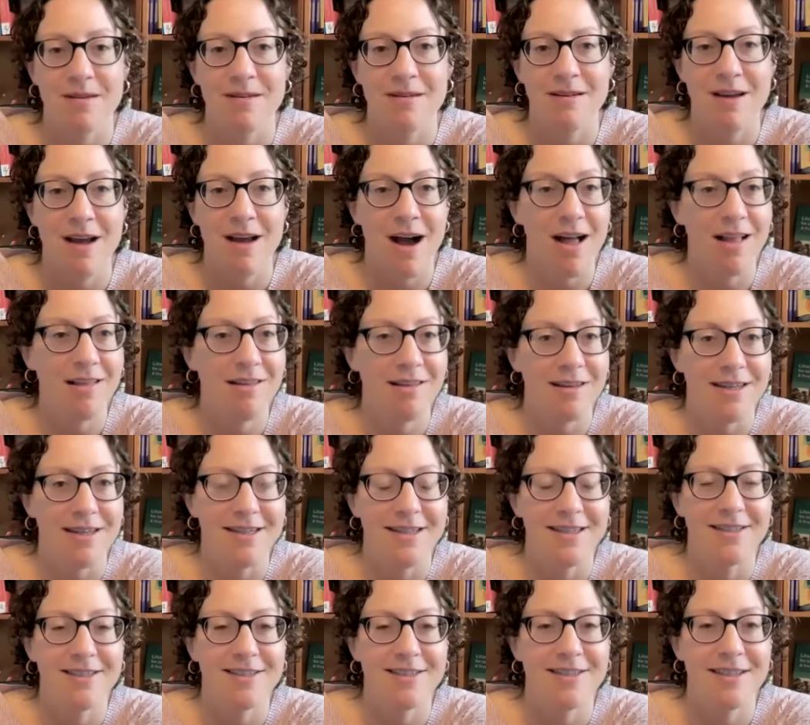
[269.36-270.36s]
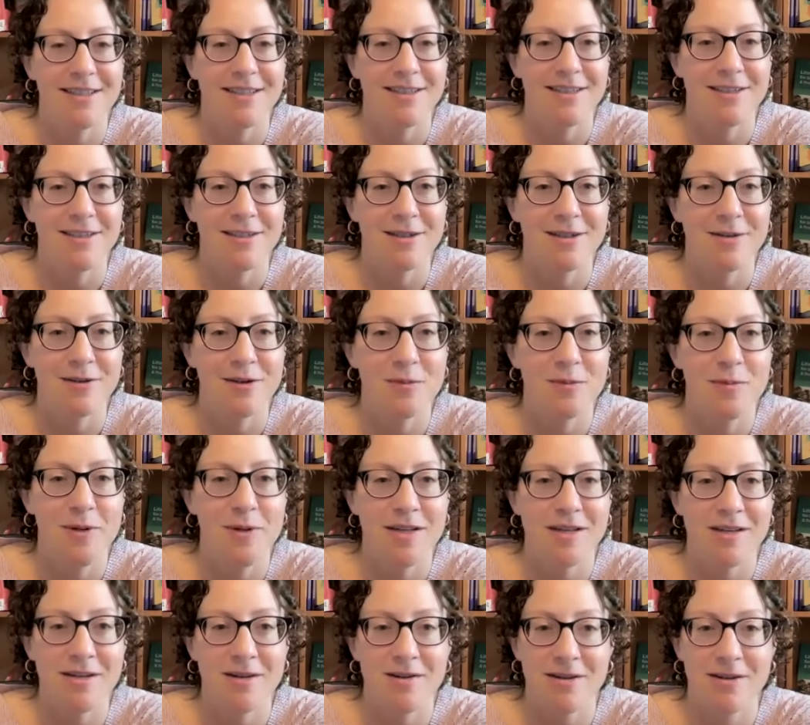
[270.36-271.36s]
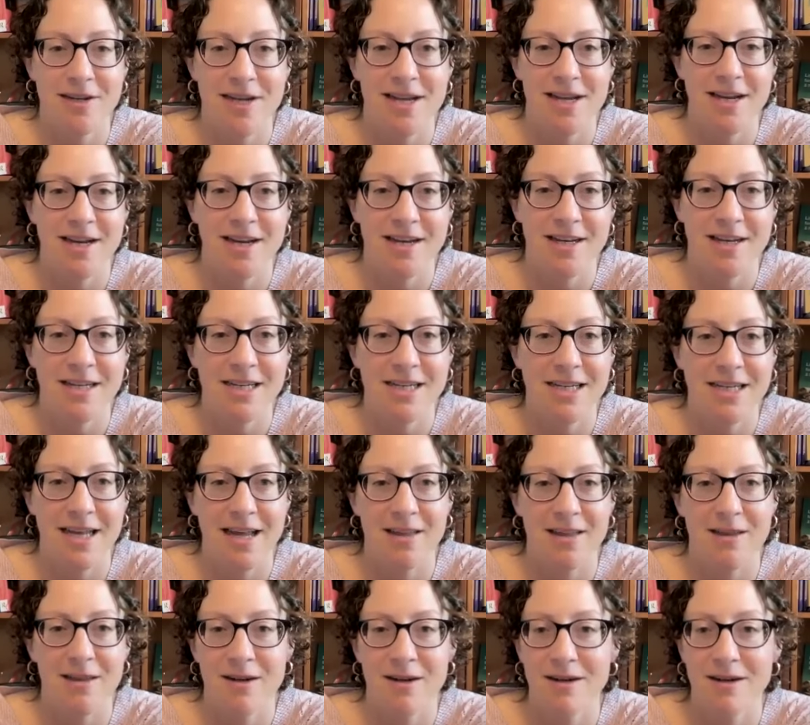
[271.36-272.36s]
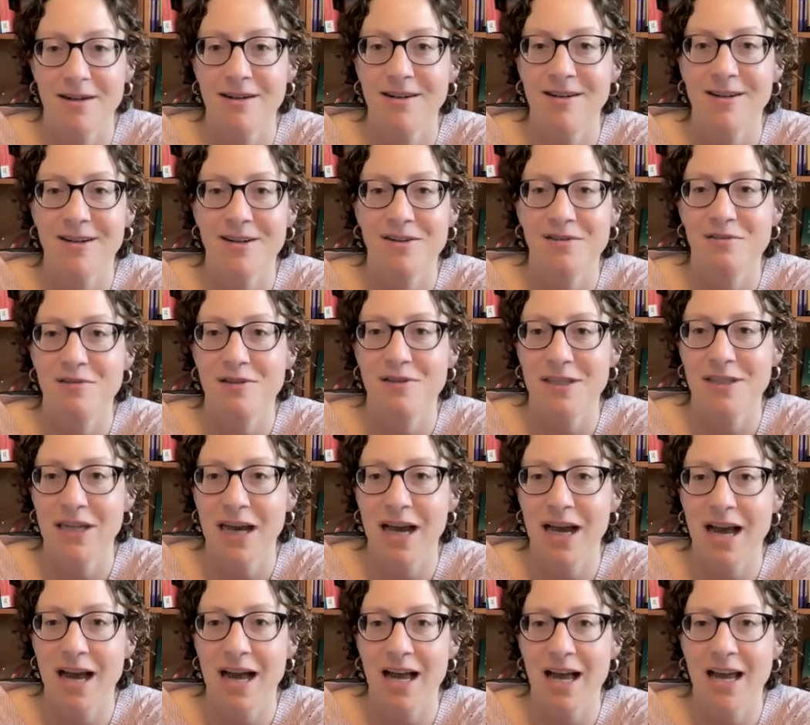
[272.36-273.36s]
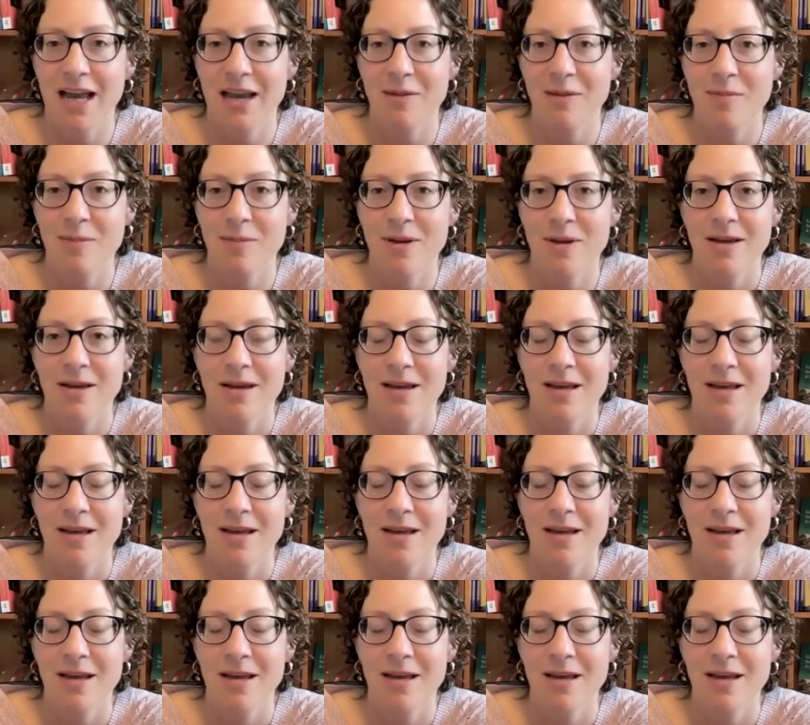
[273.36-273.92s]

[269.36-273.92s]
knowledge that this group has created together over time.